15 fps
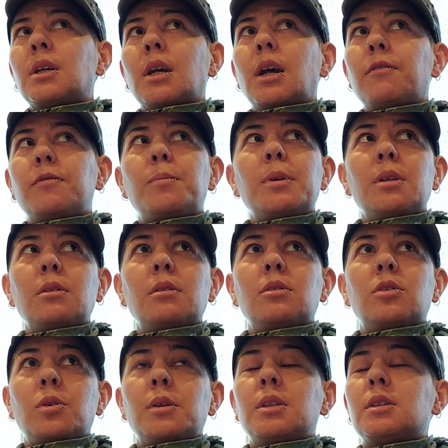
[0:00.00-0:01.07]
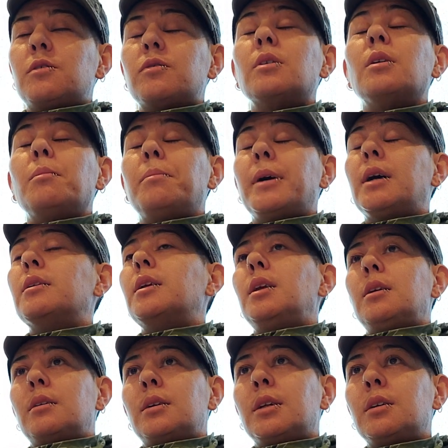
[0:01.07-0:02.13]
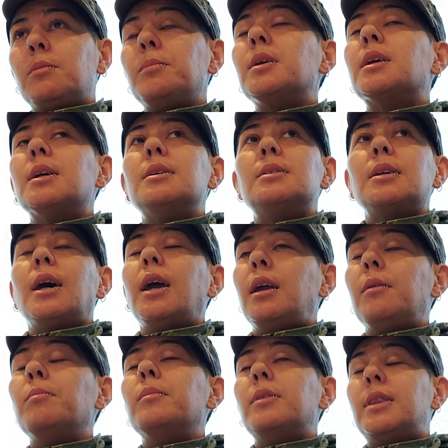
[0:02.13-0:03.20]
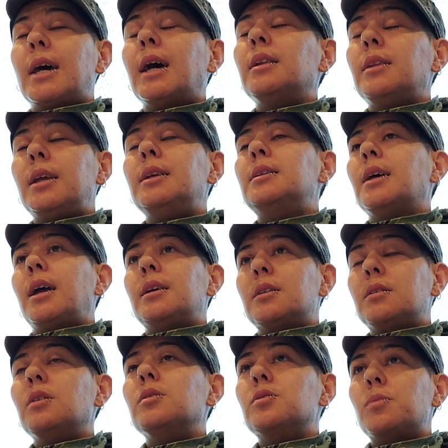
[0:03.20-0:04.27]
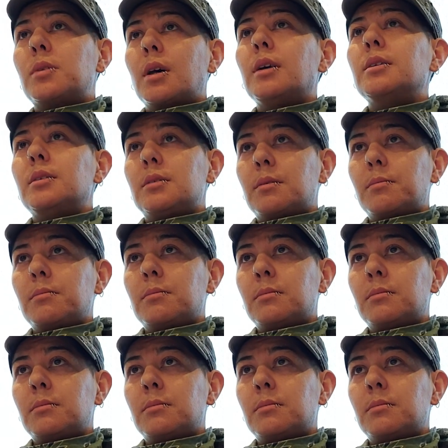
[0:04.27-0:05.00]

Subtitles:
I've been doing this for about a year now because I am that late diagnosed with autism.